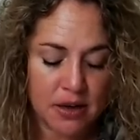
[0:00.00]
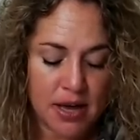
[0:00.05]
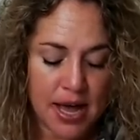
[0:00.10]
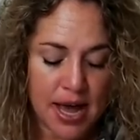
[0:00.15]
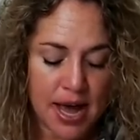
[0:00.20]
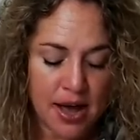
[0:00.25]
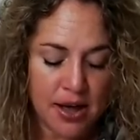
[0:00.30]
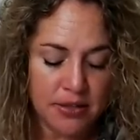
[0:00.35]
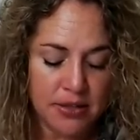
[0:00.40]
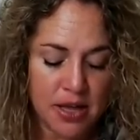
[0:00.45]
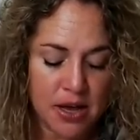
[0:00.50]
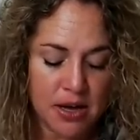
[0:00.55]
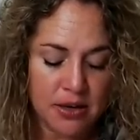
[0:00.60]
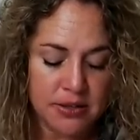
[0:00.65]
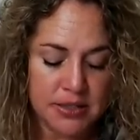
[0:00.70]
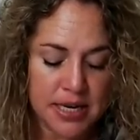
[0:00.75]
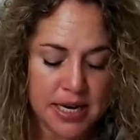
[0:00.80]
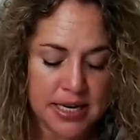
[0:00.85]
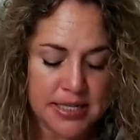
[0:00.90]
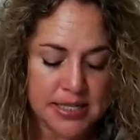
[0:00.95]
How long
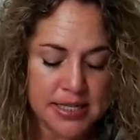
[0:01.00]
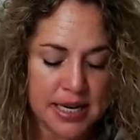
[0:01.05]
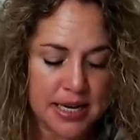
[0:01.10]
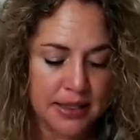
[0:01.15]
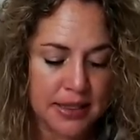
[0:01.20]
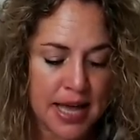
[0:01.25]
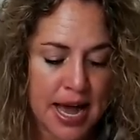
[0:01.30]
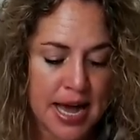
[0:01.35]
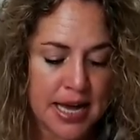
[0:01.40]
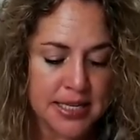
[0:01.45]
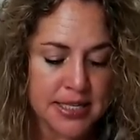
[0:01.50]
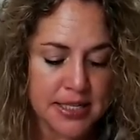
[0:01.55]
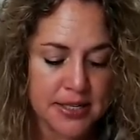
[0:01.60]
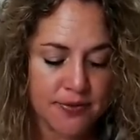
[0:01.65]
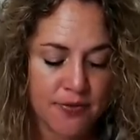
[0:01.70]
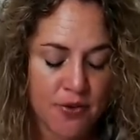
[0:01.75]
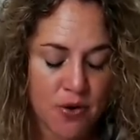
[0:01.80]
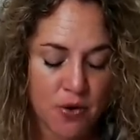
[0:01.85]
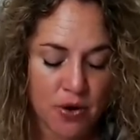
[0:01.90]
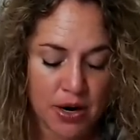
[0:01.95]
does it last
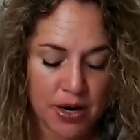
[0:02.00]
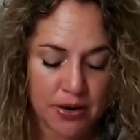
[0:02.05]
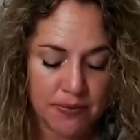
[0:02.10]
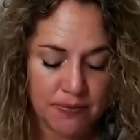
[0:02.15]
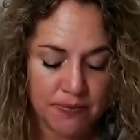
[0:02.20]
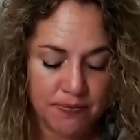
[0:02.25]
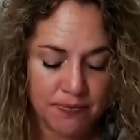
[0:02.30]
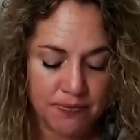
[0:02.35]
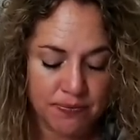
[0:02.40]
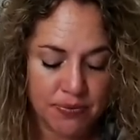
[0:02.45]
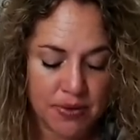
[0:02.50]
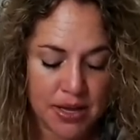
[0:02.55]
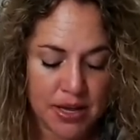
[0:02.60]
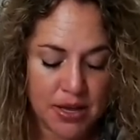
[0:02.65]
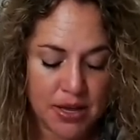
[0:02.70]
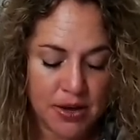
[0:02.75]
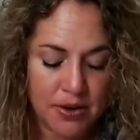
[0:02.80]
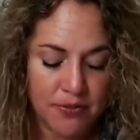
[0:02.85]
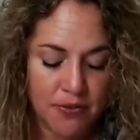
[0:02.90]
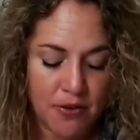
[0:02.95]
for?
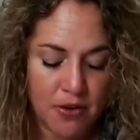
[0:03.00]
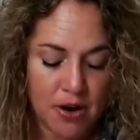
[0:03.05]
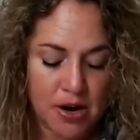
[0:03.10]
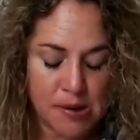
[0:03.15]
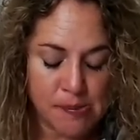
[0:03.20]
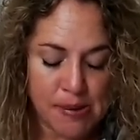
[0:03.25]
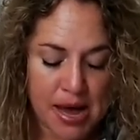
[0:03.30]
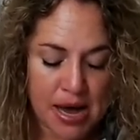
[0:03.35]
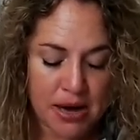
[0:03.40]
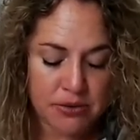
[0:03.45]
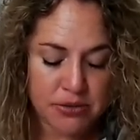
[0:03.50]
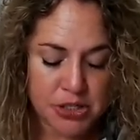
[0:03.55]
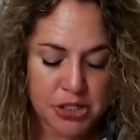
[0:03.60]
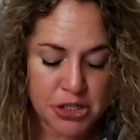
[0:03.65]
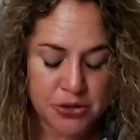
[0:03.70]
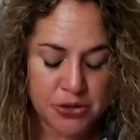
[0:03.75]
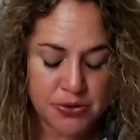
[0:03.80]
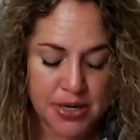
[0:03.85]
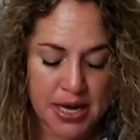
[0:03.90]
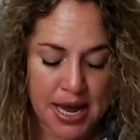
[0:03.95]
For about
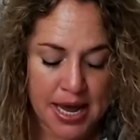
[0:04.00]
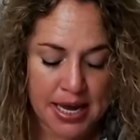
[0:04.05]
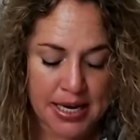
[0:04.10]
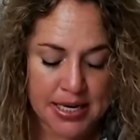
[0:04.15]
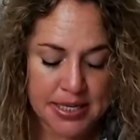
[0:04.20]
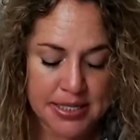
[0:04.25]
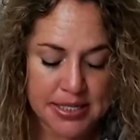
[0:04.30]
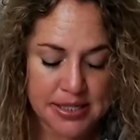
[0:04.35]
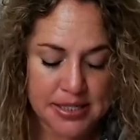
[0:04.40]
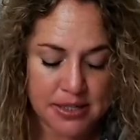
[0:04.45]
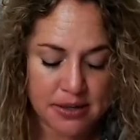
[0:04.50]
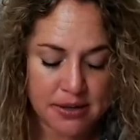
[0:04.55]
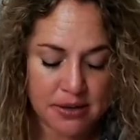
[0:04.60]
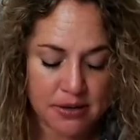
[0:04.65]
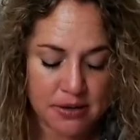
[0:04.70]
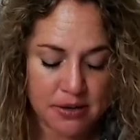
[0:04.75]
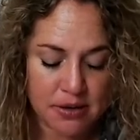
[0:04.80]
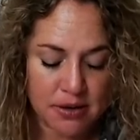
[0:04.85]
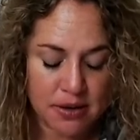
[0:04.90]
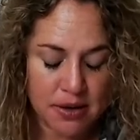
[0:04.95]
2 days.
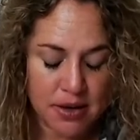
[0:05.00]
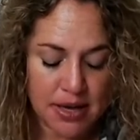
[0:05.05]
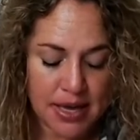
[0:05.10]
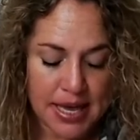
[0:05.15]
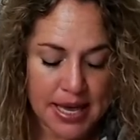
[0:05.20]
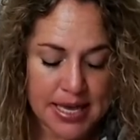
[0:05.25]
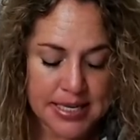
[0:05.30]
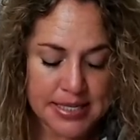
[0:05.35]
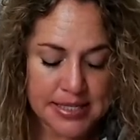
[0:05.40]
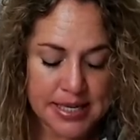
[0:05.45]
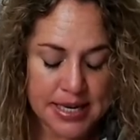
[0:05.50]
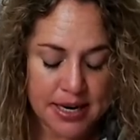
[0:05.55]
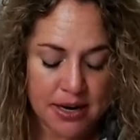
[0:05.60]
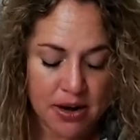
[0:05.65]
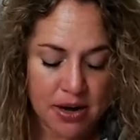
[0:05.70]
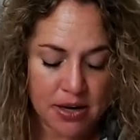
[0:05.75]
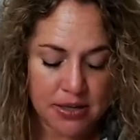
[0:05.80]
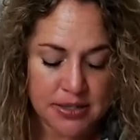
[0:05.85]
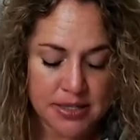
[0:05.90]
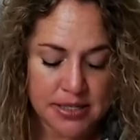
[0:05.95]
Is it
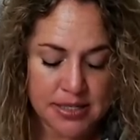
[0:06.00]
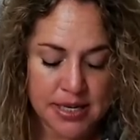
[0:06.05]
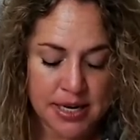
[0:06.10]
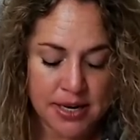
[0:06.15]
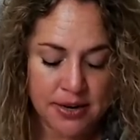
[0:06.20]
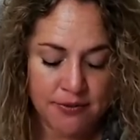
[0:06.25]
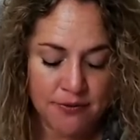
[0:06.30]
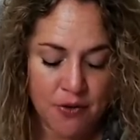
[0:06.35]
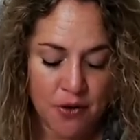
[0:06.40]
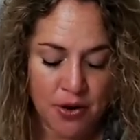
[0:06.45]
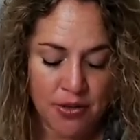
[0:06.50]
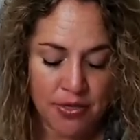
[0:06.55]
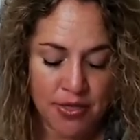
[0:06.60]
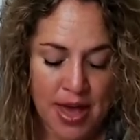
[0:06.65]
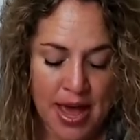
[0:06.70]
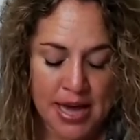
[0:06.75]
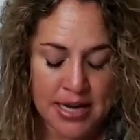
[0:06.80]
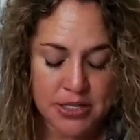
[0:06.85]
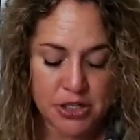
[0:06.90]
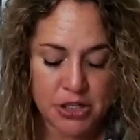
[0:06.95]
constant for
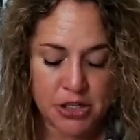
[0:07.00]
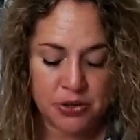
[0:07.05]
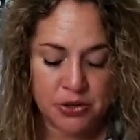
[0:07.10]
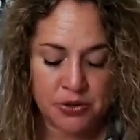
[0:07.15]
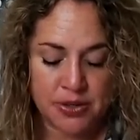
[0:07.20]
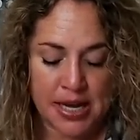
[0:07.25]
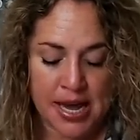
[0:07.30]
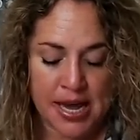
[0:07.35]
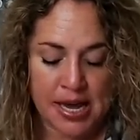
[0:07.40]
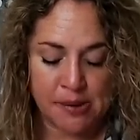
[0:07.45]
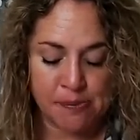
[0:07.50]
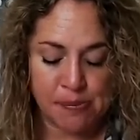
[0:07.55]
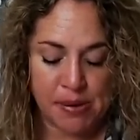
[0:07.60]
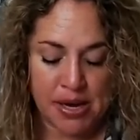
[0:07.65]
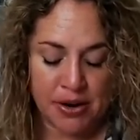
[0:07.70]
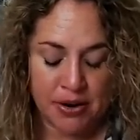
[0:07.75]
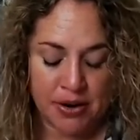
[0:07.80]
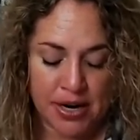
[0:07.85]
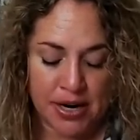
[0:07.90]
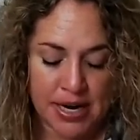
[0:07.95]
that 2-day
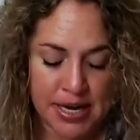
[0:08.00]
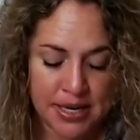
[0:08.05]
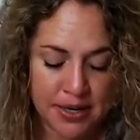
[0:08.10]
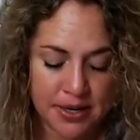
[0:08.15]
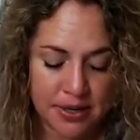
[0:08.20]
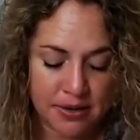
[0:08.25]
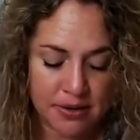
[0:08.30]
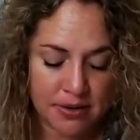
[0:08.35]
period?